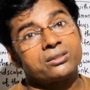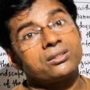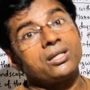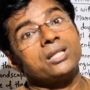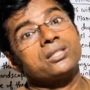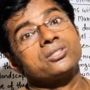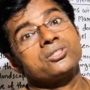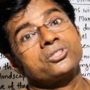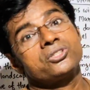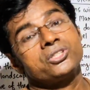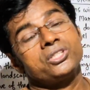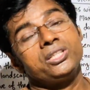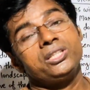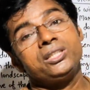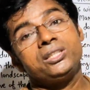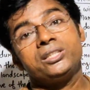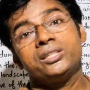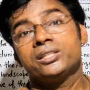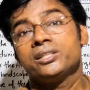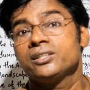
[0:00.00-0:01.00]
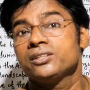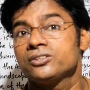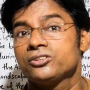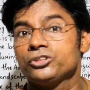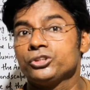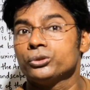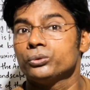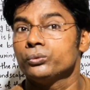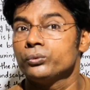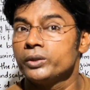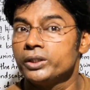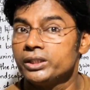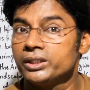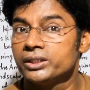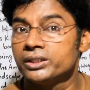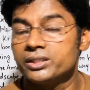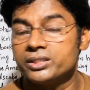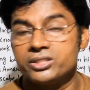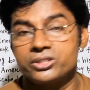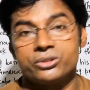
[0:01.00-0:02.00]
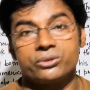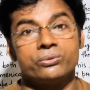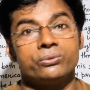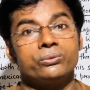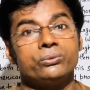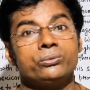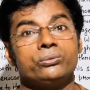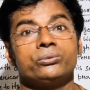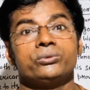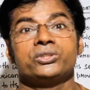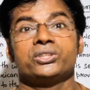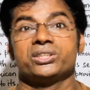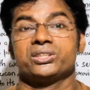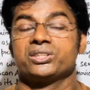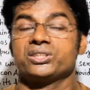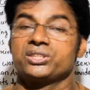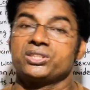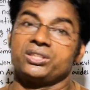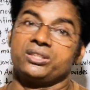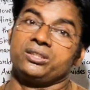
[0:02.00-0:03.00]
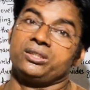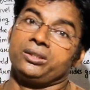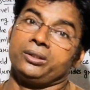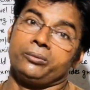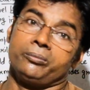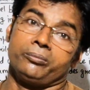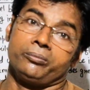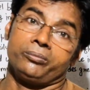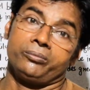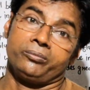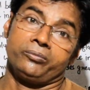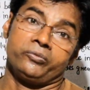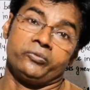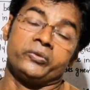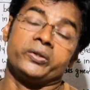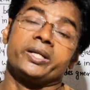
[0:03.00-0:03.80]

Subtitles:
30 years junior to just him.